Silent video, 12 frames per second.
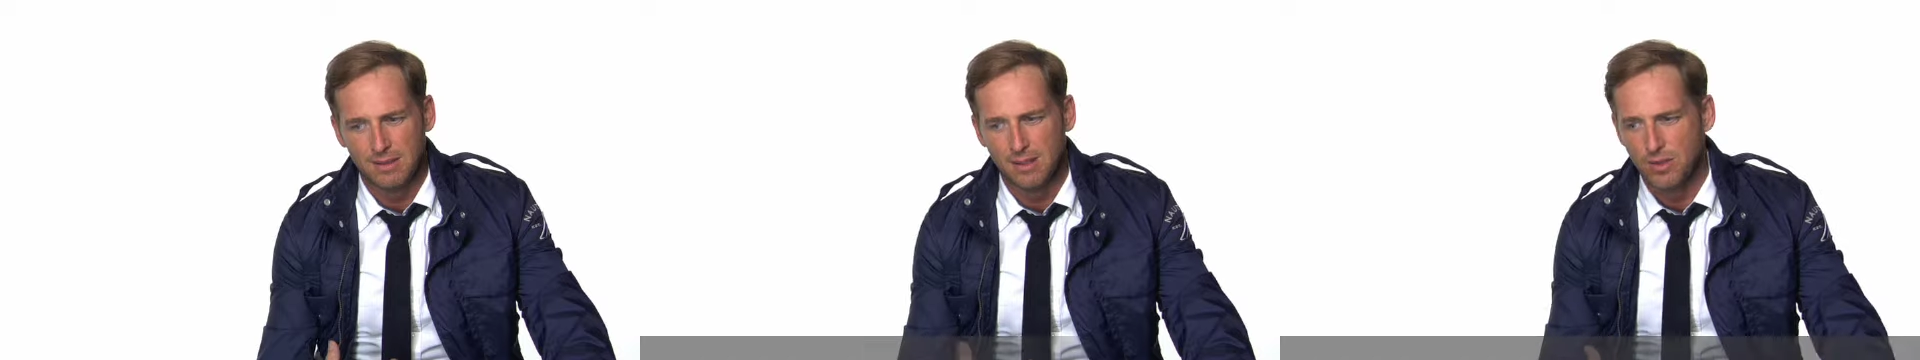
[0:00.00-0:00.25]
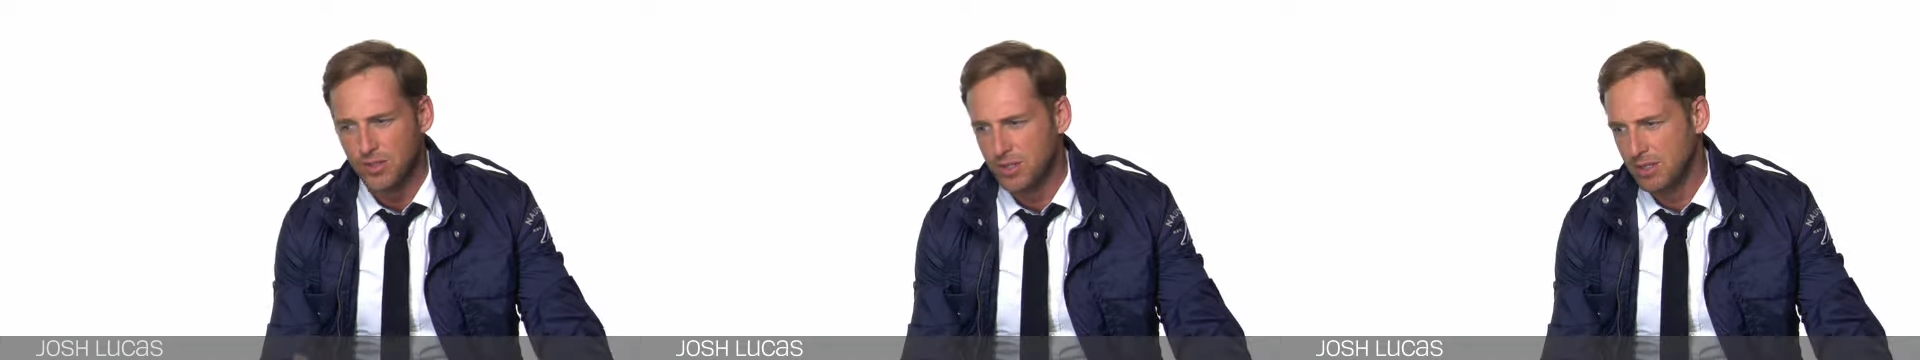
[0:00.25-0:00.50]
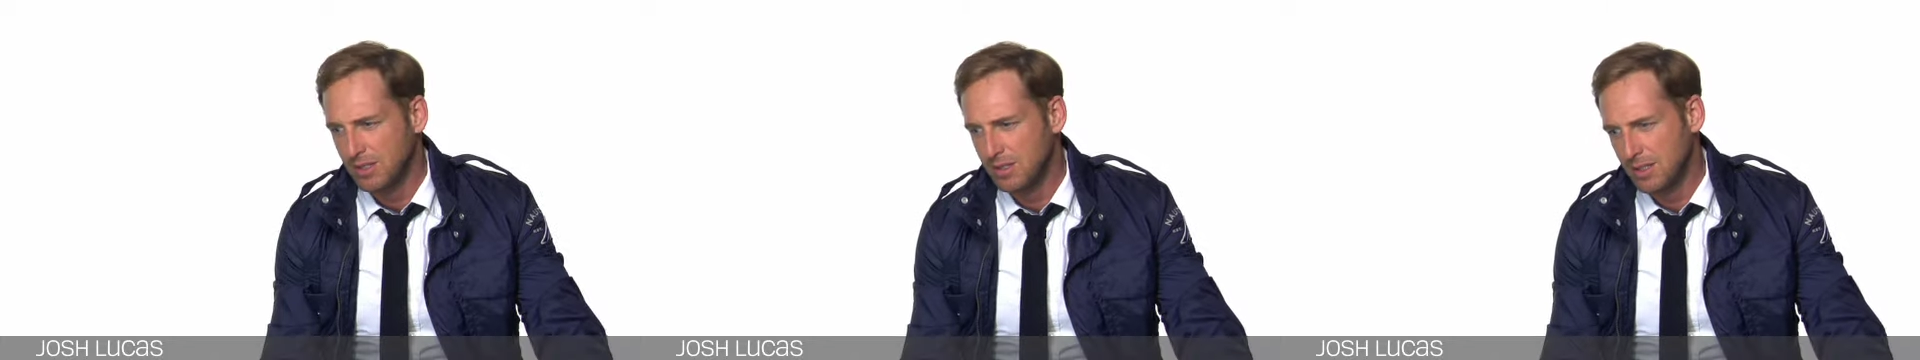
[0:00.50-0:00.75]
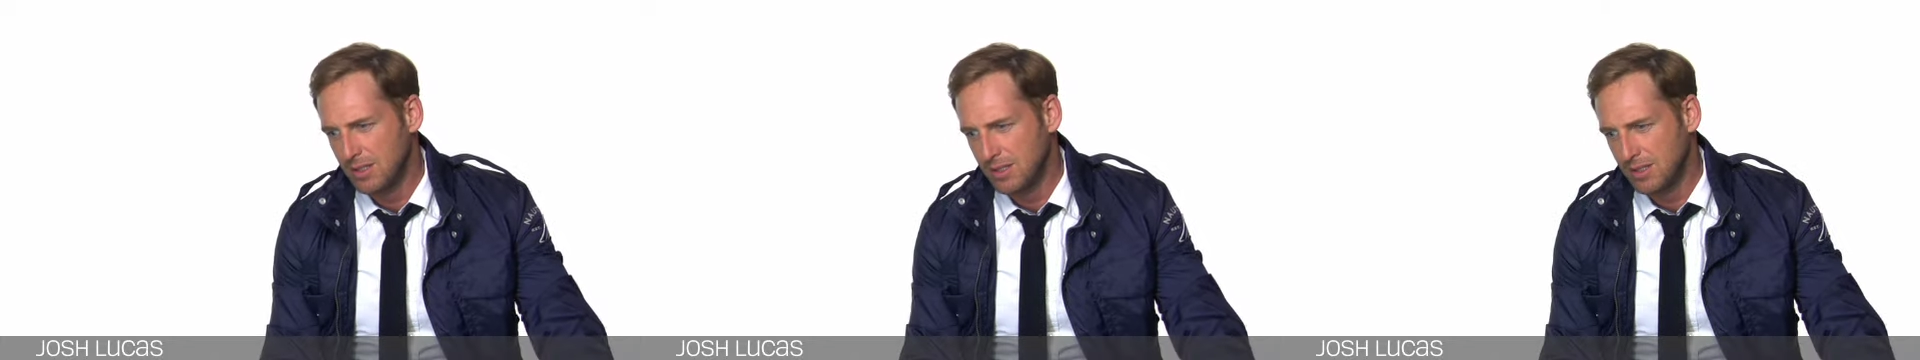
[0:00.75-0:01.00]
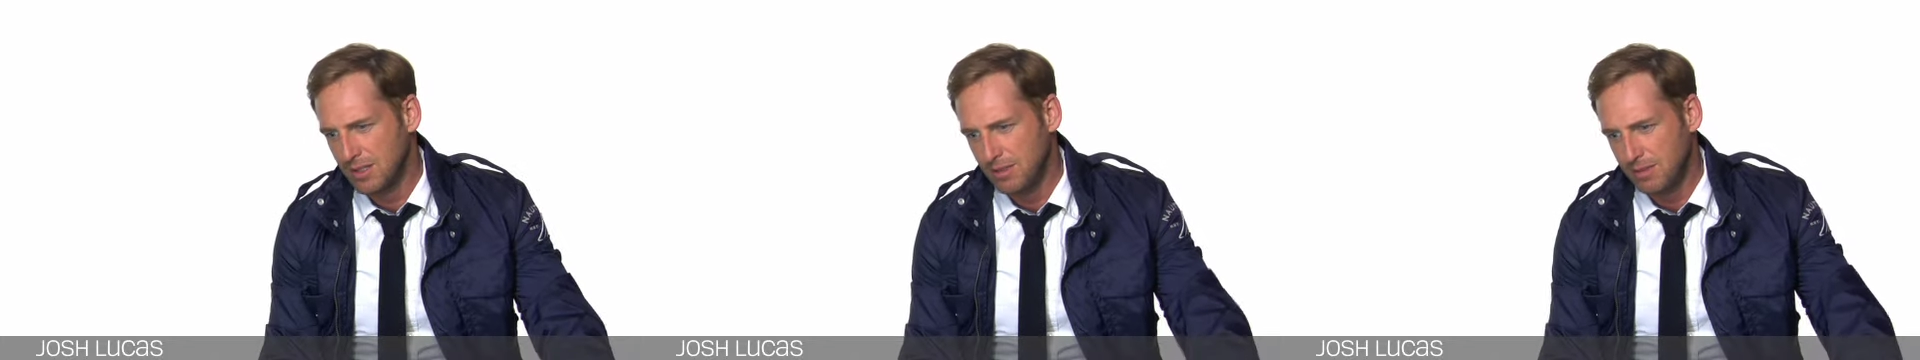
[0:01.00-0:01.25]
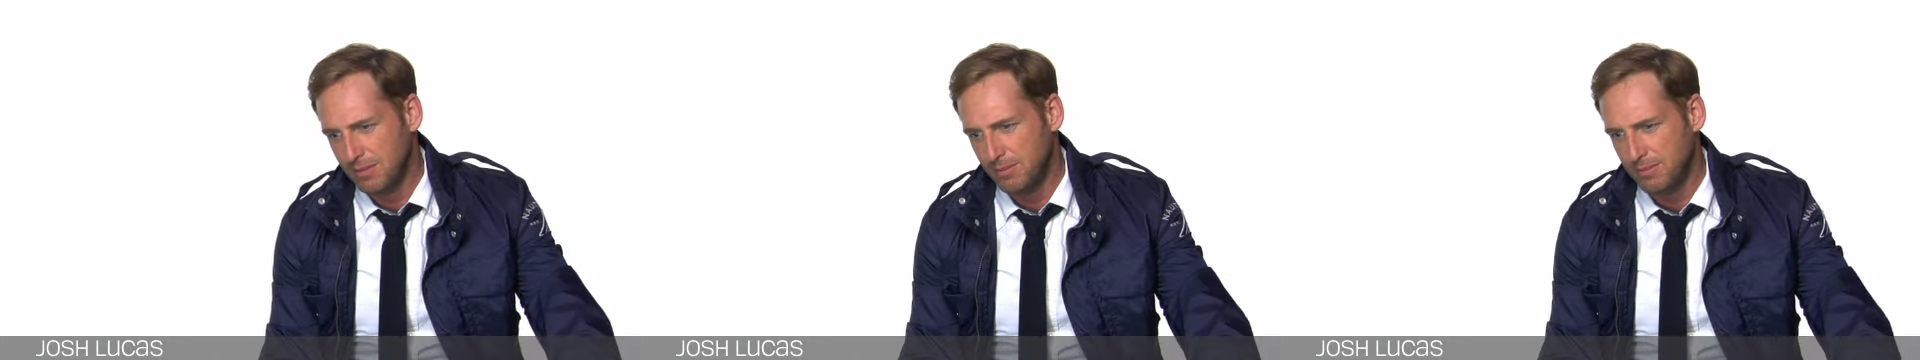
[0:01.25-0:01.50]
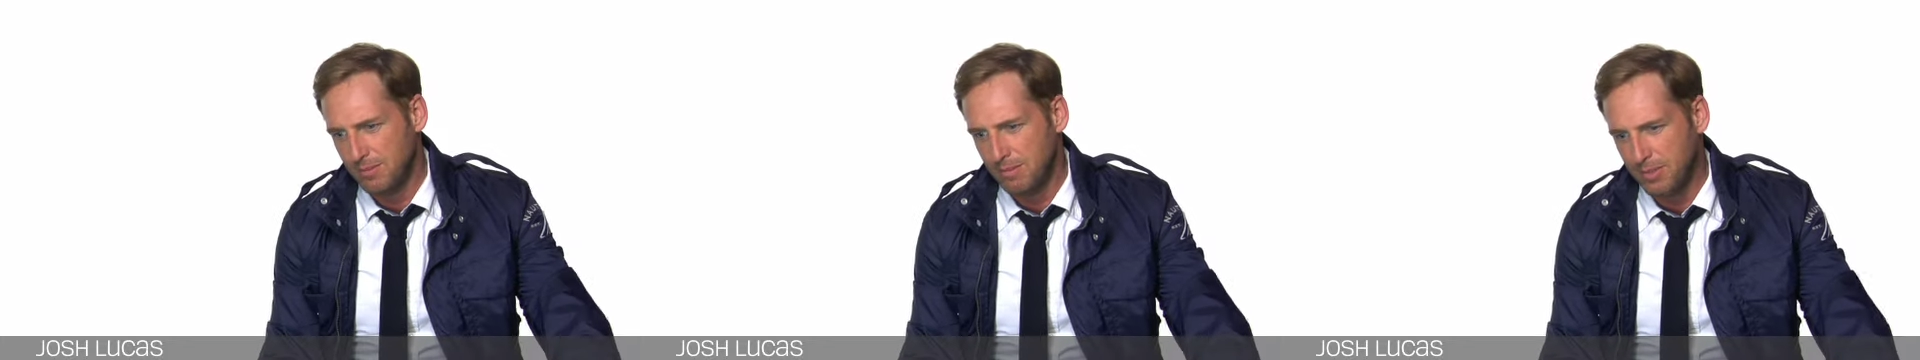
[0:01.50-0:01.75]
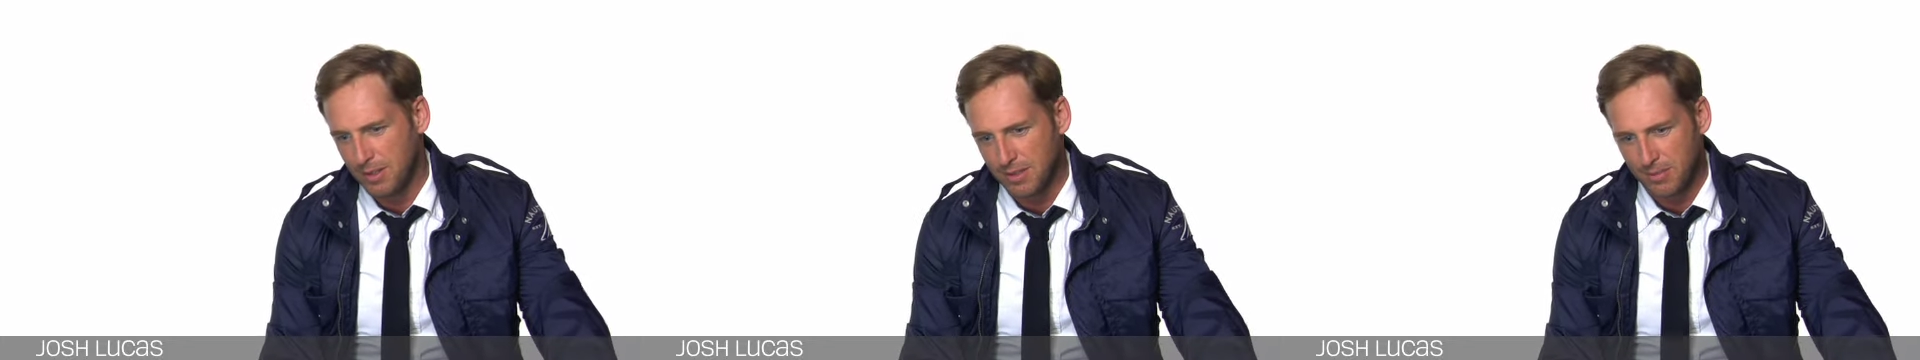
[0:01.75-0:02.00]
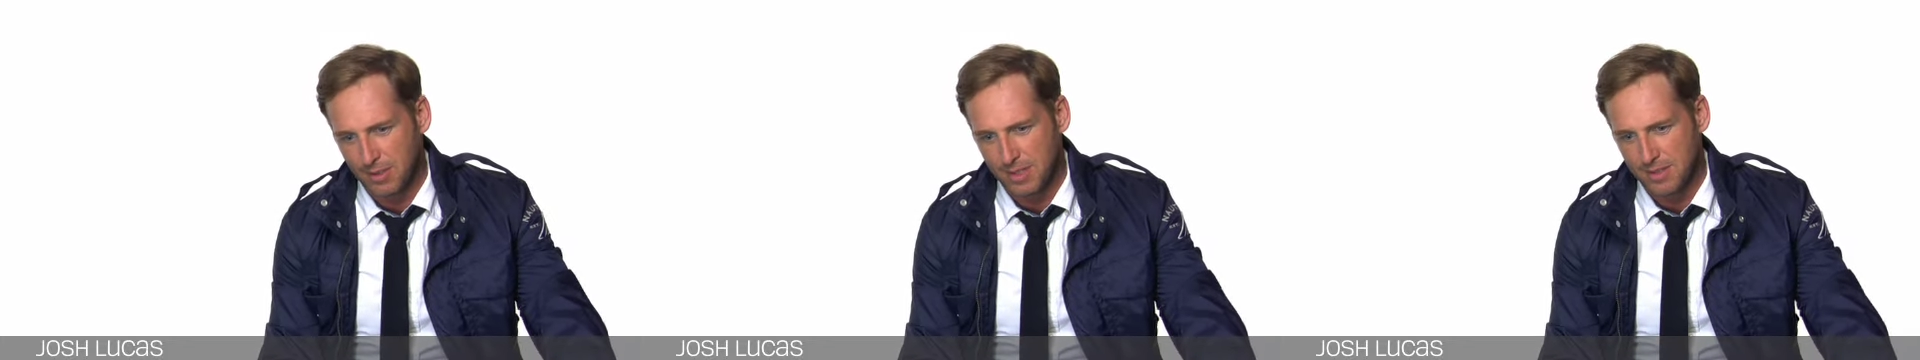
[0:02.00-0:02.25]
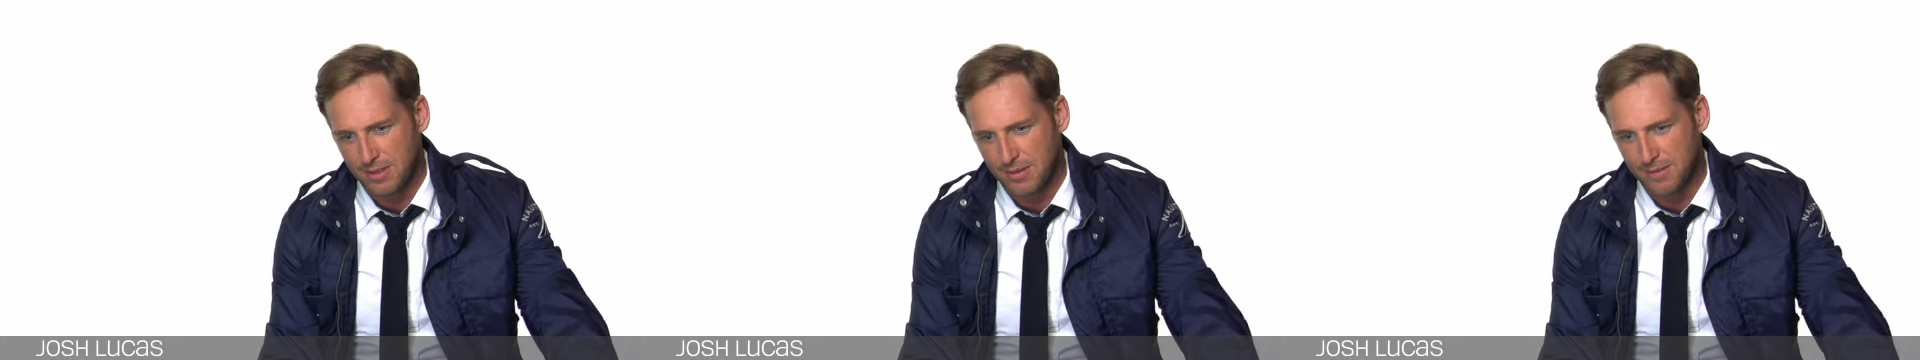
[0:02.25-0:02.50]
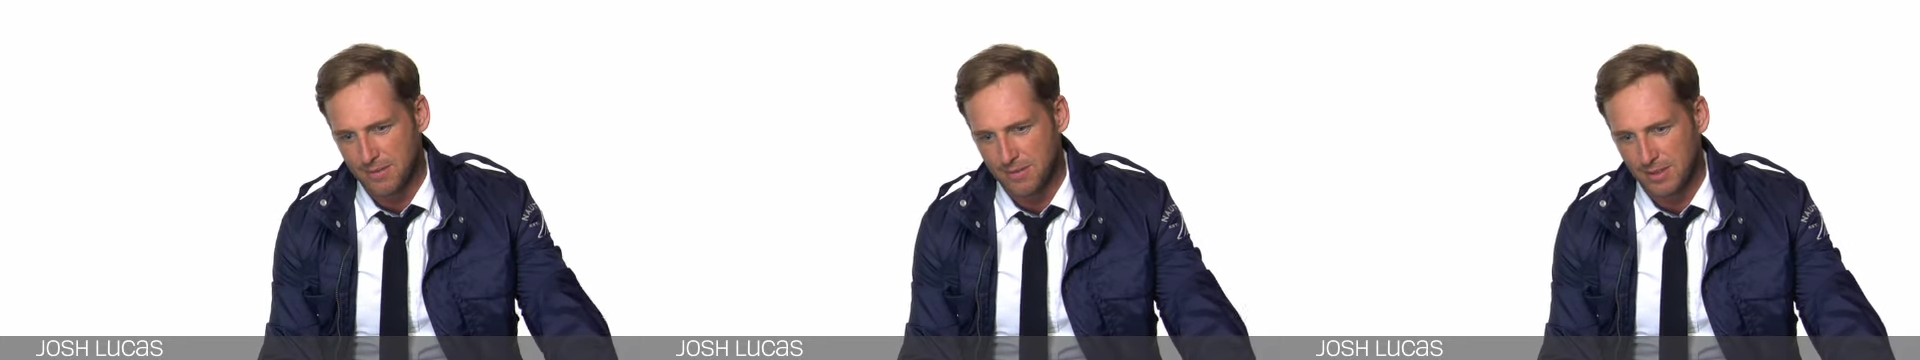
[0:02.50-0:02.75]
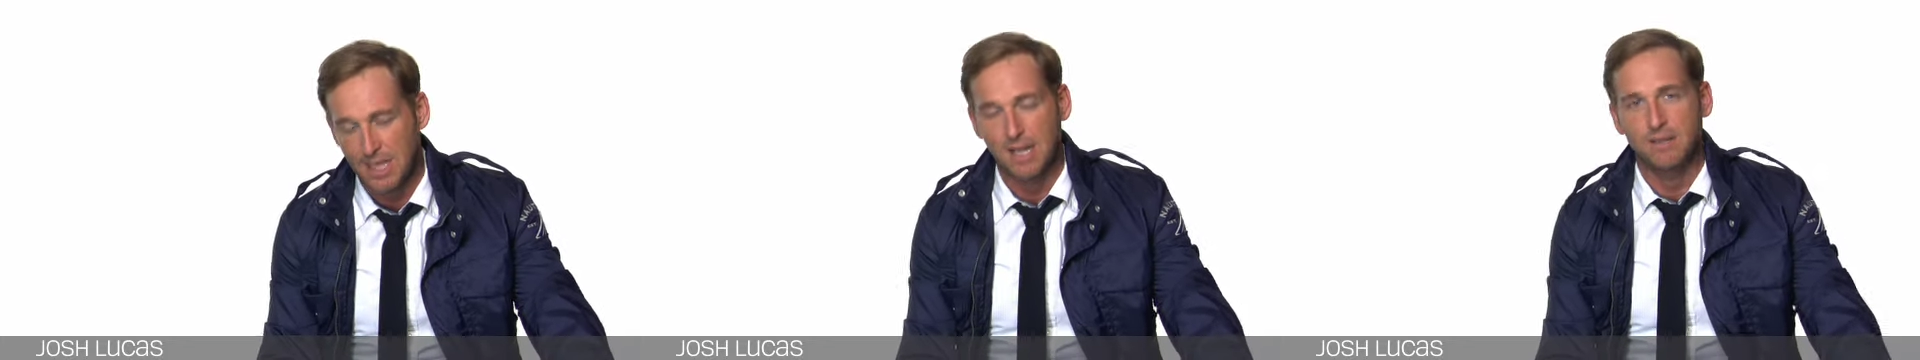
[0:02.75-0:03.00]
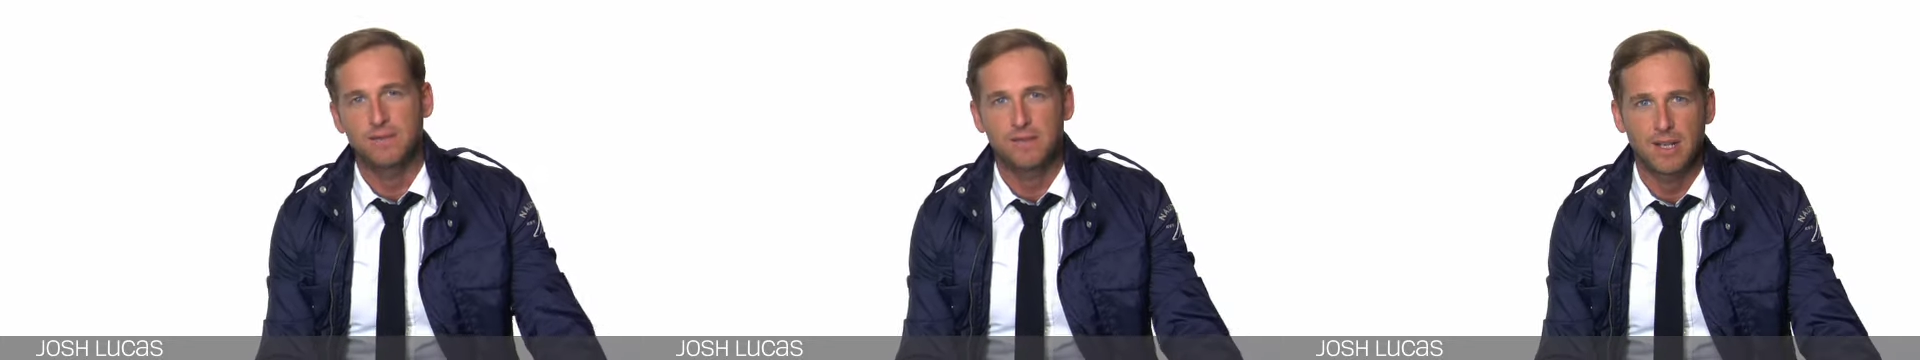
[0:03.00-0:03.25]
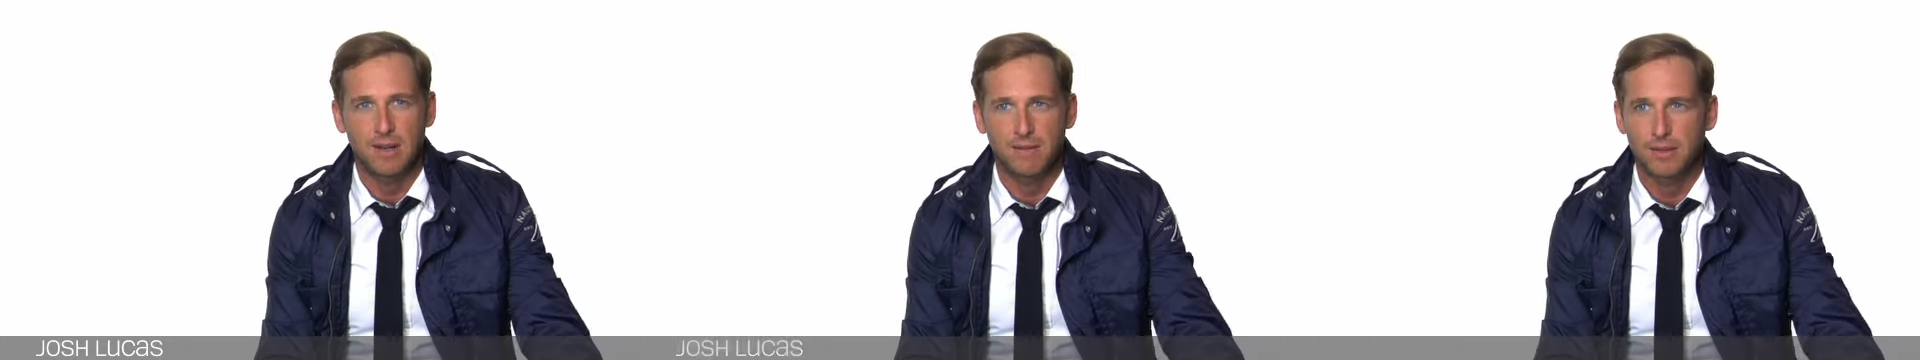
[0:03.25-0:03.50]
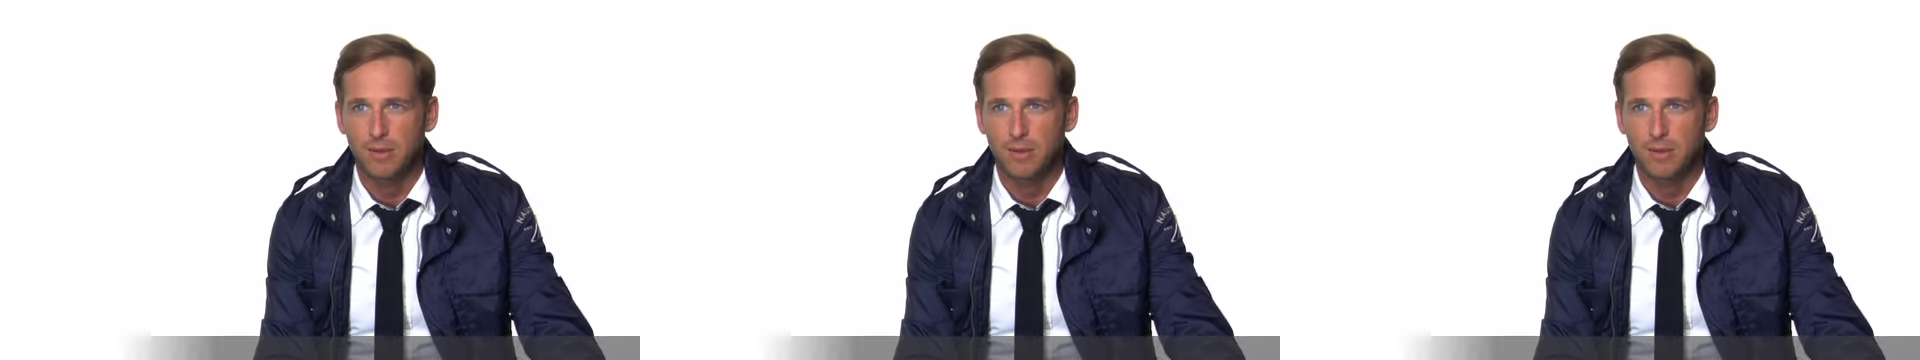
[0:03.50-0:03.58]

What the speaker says: The ocean is the birthplace of life in every